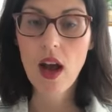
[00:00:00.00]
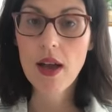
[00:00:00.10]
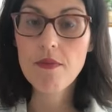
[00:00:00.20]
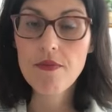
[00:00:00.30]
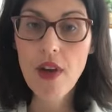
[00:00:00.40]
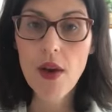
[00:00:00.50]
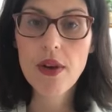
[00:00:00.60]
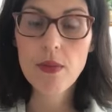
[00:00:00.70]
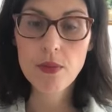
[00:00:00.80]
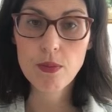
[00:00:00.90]
I'm
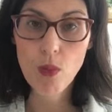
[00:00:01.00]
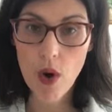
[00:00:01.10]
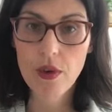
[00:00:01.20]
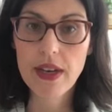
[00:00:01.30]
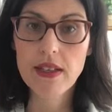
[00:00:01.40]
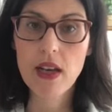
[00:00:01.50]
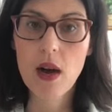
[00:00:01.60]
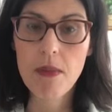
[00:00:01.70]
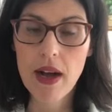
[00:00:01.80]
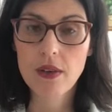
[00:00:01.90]
very worried
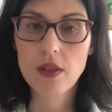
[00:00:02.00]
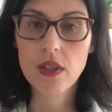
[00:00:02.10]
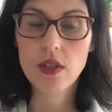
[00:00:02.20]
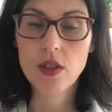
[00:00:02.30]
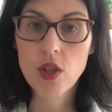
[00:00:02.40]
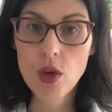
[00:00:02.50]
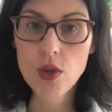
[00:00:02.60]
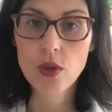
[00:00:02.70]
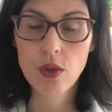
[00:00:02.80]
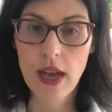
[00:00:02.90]
about
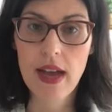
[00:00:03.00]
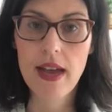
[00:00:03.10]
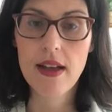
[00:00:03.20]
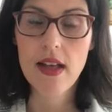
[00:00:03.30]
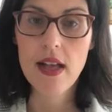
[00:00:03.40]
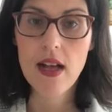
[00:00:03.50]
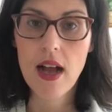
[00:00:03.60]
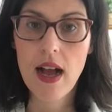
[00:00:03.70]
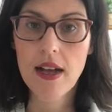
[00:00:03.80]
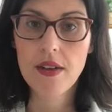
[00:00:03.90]
social care,
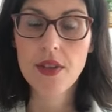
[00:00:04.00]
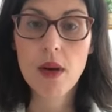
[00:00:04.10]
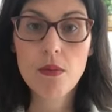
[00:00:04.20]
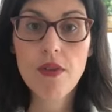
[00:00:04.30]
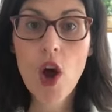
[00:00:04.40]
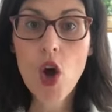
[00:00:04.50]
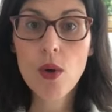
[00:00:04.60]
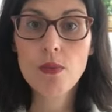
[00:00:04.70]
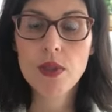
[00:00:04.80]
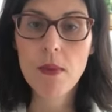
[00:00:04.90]
the number of
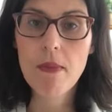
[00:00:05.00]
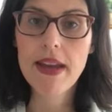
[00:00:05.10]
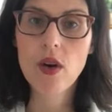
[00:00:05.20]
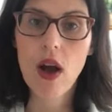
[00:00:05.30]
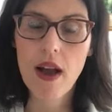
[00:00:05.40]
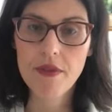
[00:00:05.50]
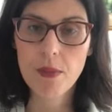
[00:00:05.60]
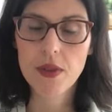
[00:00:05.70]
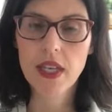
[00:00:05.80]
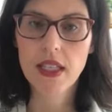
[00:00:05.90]
homes that may not have the
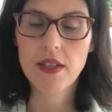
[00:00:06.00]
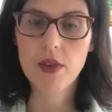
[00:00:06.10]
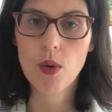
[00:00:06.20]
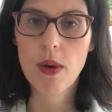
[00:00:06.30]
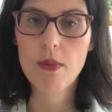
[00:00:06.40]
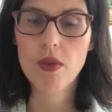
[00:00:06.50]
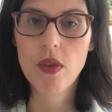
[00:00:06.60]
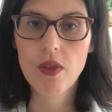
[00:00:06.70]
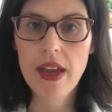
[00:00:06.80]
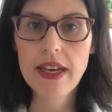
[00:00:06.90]
protective equipment
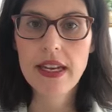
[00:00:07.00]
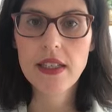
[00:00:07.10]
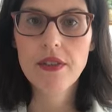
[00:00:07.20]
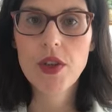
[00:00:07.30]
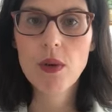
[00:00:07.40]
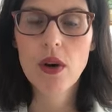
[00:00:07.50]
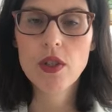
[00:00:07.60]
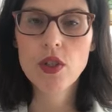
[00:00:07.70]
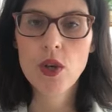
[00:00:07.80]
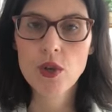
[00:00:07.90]
that they need. If you are a
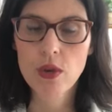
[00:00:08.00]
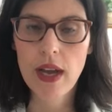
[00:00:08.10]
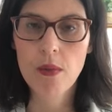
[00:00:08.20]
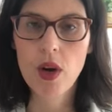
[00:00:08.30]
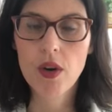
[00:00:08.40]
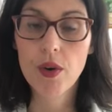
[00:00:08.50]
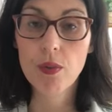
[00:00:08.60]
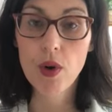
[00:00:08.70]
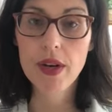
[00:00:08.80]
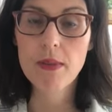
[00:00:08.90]
social care worker
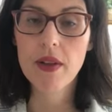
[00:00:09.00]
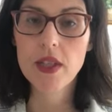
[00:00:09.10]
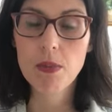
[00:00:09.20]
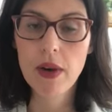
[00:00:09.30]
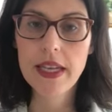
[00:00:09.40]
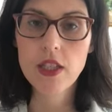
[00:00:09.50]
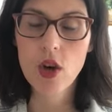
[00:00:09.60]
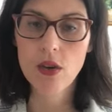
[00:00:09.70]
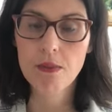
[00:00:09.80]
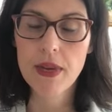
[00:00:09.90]
and worried about this, please
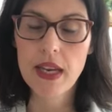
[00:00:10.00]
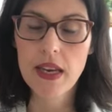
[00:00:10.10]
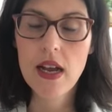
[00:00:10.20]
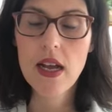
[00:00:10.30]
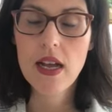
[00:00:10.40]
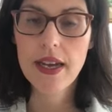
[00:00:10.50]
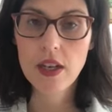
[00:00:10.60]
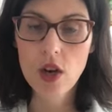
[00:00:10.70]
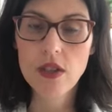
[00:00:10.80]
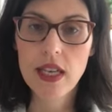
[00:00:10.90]
can't be
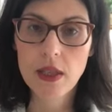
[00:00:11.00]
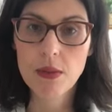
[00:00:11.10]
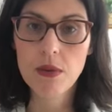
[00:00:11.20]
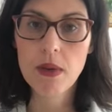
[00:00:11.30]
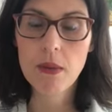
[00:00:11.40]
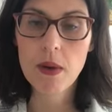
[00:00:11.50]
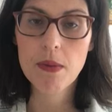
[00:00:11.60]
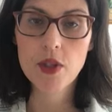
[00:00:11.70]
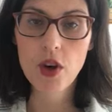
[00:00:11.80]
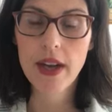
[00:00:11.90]
in contact with me. We've
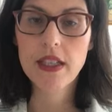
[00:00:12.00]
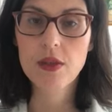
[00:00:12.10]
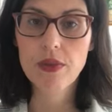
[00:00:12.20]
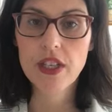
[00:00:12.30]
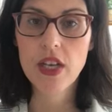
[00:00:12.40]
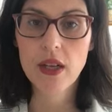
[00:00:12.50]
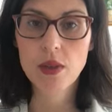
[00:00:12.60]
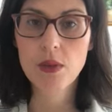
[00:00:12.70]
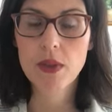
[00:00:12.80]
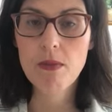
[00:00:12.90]
been trying to reach out
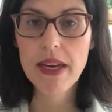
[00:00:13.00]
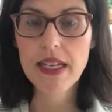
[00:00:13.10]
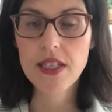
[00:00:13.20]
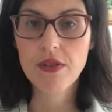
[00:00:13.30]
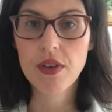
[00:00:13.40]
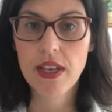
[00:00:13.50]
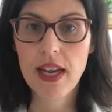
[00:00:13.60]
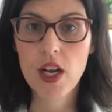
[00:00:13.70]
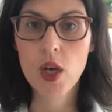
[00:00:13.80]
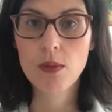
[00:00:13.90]
to as many different
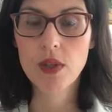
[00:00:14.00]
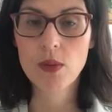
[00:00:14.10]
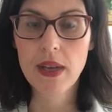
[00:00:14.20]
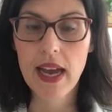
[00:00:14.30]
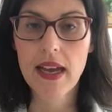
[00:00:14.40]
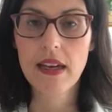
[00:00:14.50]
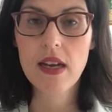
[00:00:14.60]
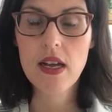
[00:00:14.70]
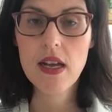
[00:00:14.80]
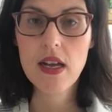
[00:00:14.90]
care homes as we can